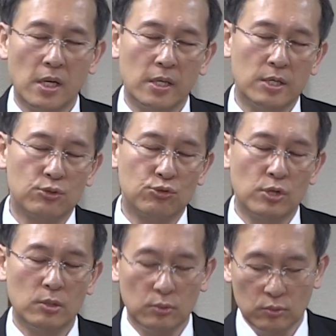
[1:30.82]
This can
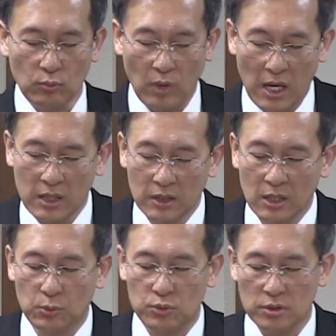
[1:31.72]
be seen in
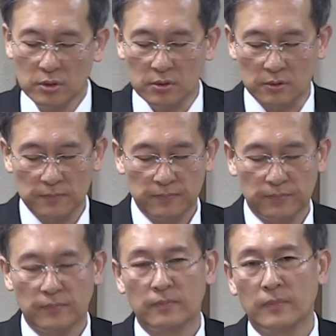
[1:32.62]
Israel's
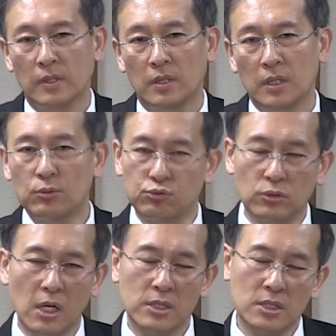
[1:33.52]
journey through
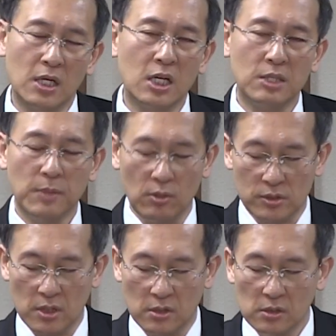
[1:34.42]
the wilderness,
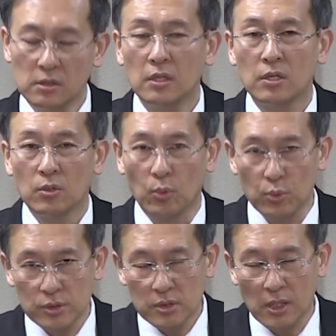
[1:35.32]

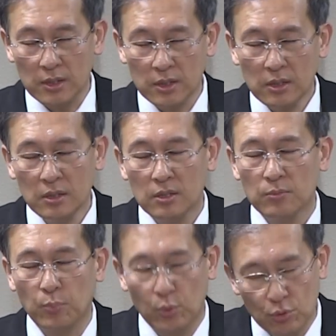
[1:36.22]
and it
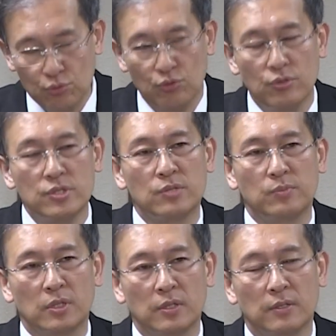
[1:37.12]
illustrates the work
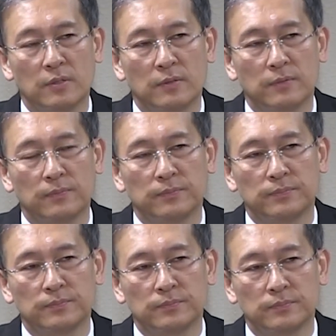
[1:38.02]
of giving
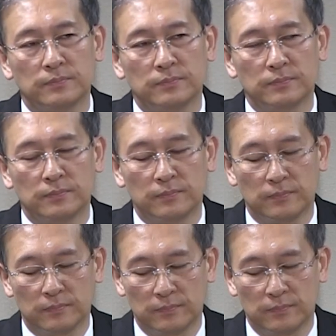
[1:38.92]
and receiving.